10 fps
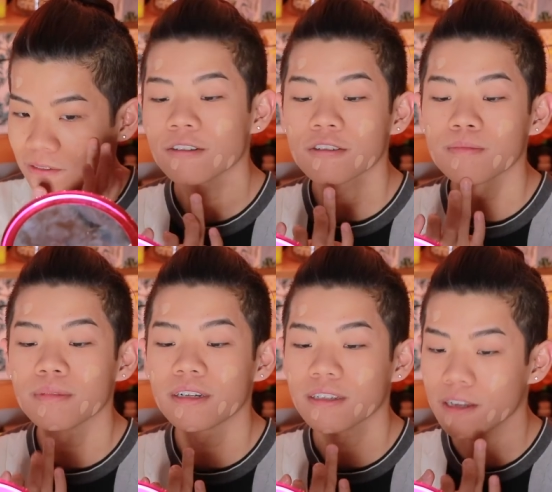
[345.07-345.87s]
I'll just
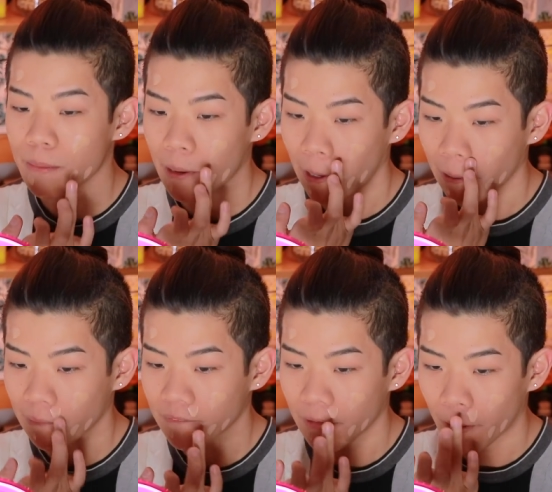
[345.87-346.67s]
blend it down my neck
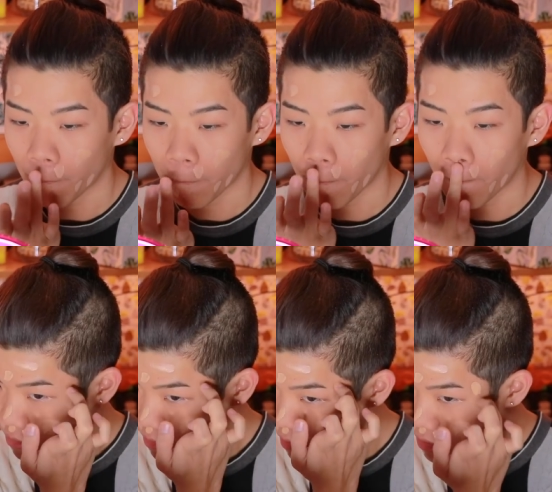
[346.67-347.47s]
if I have to.
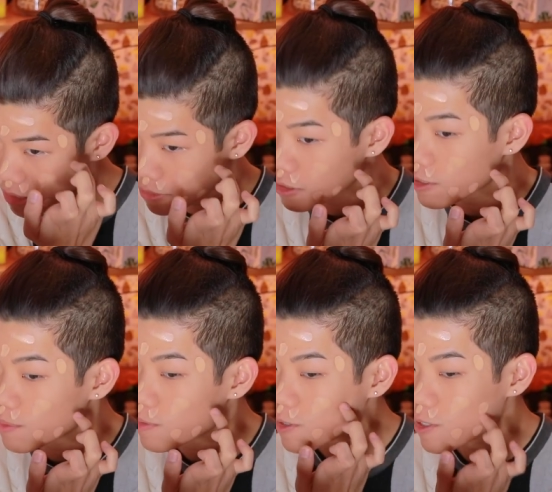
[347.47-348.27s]
So yes, I'm just gonna
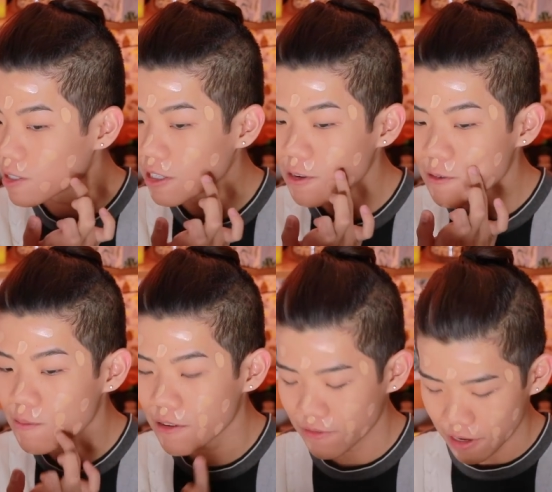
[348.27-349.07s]
put this all over
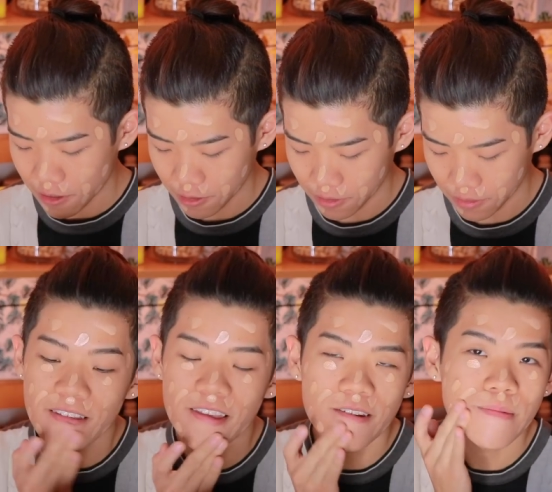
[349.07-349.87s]
my face.
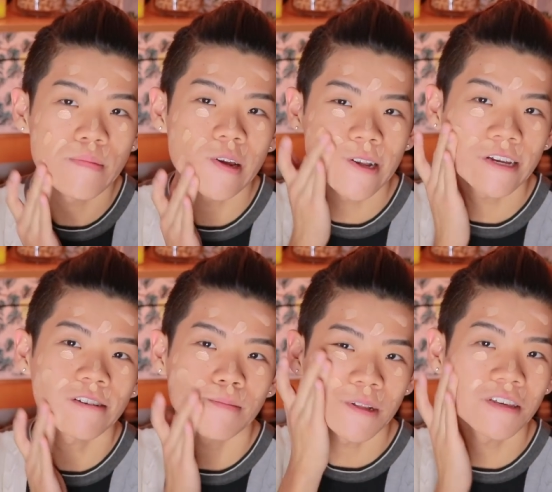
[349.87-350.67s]
And then, because I
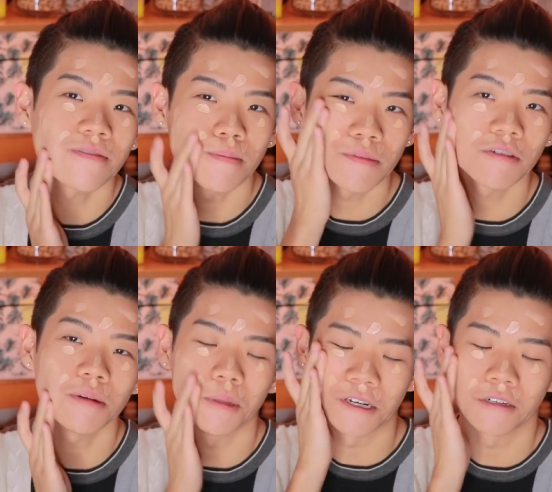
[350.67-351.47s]
don't believe in beauty
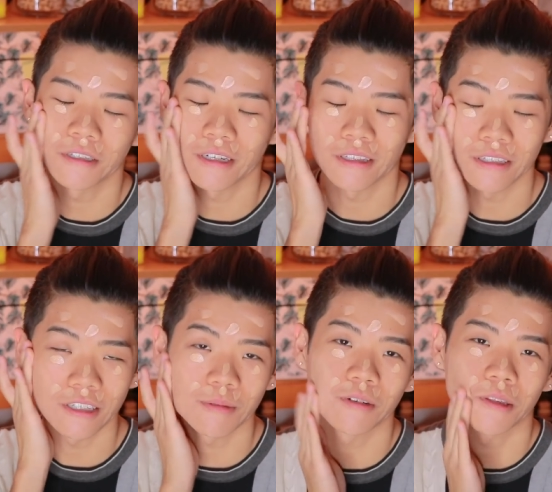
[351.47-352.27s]
blenders and this
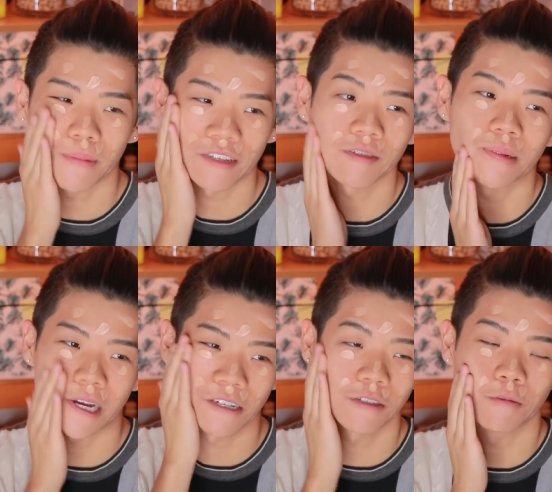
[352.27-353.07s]
has worked the best for me,
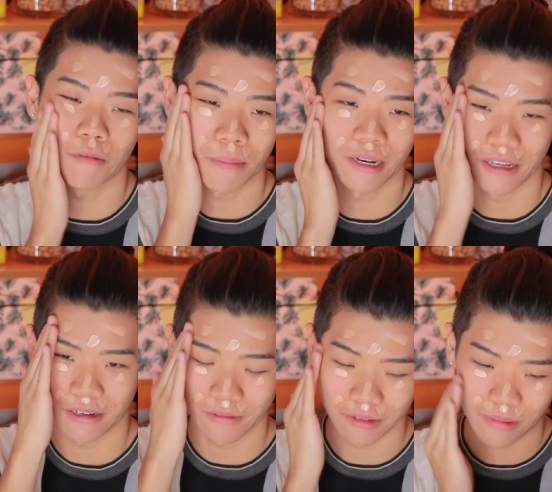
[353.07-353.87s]
I just rub it
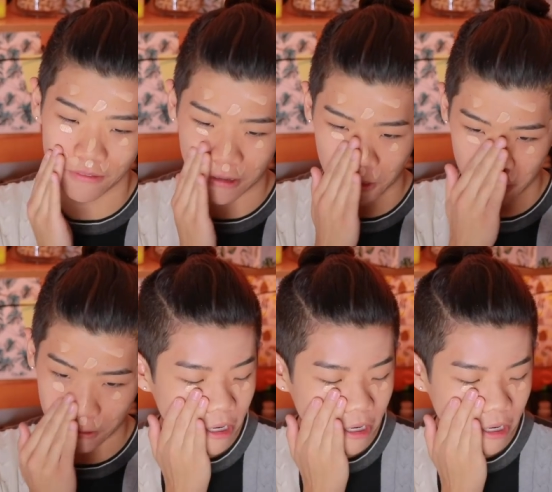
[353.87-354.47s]
in with my fingers.